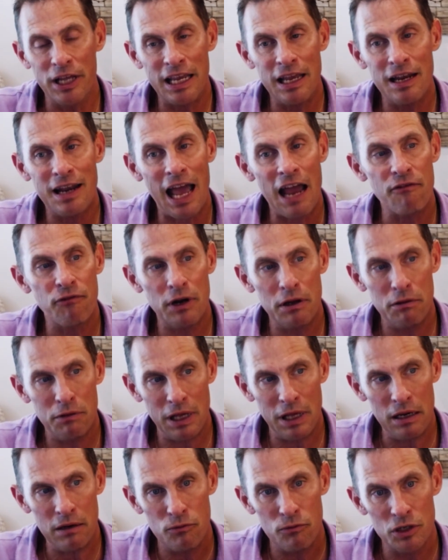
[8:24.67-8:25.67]
into
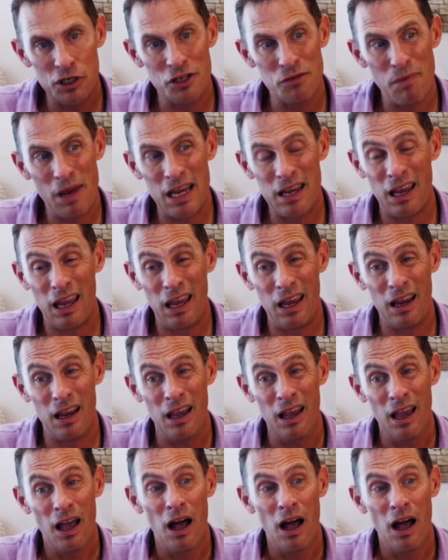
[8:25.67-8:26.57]
everything, which is making